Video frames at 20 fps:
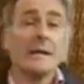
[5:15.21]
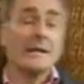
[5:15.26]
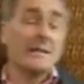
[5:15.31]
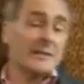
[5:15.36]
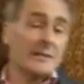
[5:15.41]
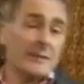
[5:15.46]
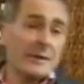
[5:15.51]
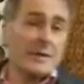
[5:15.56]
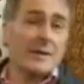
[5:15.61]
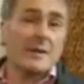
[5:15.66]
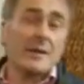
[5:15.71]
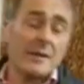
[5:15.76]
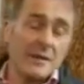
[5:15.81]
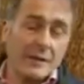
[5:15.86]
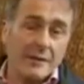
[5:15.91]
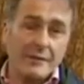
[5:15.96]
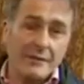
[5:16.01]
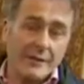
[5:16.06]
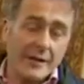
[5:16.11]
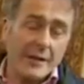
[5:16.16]
Elizabeth
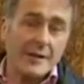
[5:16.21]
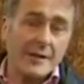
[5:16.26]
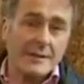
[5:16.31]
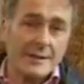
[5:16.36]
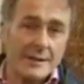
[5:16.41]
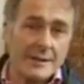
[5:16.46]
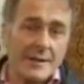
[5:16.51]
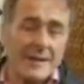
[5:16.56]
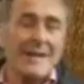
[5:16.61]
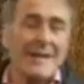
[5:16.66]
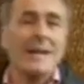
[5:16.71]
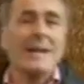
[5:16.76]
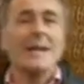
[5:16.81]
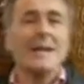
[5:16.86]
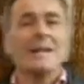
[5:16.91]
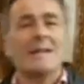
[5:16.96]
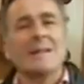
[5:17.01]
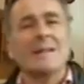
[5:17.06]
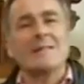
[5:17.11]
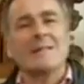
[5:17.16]
I.
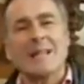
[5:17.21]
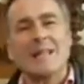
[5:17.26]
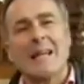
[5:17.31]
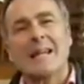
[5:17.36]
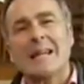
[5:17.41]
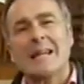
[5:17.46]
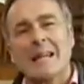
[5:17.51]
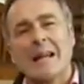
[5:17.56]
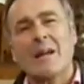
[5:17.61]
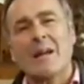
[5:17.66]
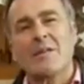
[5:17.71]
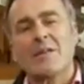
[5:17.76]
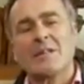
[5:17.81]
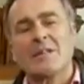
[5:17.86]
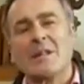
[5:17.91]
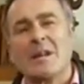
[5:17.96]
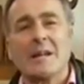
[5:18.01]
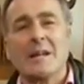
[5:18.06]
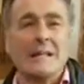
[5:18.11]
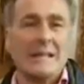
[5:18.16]
Now, sadly, Lowther
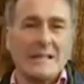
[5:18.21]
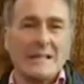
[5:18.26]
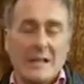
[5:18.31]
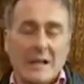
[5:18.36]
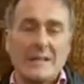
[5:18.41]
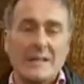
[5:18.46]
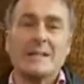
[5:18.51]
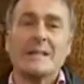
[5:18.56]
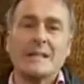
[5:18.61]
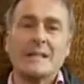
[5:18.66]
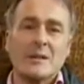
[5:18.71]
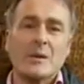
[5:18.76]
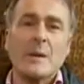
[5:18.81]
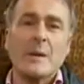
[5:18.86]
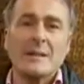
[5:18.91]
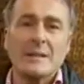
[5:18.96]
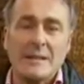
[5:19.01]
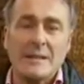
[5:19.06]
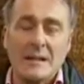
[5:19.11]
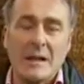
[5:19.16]
died in
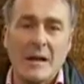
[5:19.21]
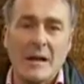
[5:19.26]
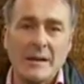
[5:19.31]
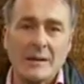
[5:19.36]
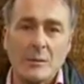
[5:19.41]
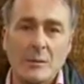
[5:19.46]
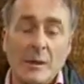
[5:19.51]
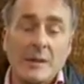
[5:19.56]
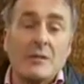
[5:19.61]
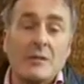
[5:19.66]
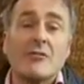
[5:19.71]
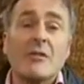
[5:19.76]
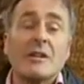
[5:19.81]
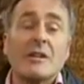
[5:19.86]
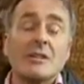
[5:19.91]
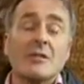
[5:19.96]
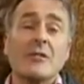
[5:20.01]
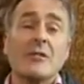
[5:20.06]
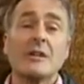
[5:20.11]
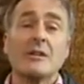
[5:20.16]
1929 when the
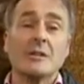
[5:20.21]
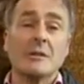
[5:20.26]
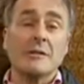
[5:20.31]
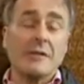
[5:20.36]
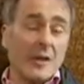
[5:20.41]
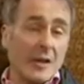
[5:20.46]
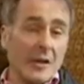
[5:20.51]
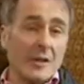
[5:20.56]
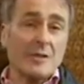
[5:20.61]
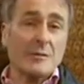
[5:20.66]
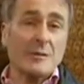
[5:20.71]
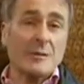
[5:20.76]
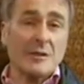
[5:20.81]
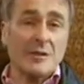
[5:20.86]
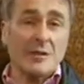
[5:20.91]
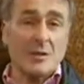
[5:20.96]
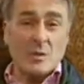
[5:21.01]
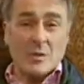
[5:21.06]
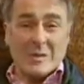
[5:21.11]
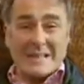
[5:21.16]
restoration of
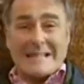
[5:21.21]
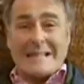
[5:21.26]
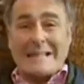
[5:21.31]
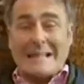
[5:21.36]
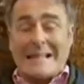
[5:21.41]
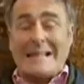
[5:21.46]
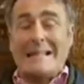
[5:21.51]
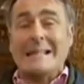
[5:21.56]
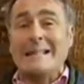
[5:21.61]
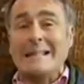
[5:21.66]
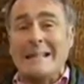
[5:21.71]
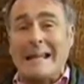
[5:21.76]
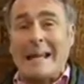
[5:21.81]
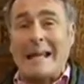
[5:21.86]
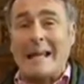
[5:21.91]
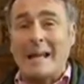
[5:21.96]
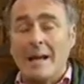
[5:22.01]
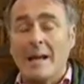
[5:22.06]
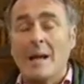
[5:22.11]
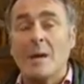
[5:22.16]
Hertzman was nearly
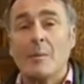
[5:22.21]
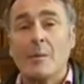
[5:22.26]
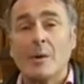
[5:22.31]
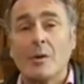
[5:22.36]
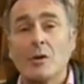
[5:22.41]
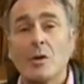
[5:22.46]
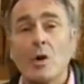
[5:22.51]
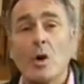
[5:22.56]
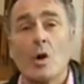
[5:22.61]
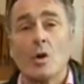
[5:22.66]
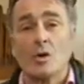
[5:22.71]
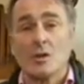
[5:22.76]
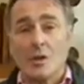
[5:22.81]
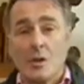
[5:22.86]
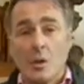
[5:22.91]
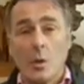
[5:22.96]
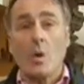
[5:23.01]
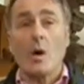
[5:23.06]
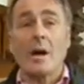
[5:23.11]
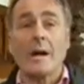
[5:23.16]
there, but not
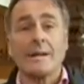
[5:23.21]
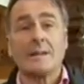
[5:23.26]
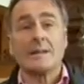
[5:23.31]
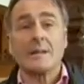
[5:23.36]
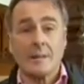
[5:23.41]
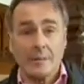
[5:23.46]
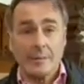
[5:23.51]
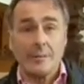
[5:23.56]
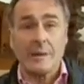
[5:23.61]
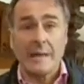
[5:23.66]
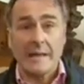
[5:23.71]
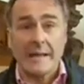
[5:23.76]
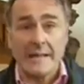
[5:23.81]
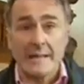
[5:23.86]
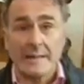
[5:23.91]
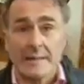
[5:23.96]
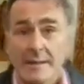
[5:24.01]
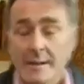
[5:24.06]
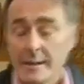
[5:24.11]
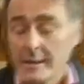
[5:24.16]
quite
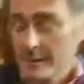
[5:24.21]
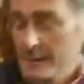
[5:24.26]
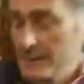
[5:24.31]
complete.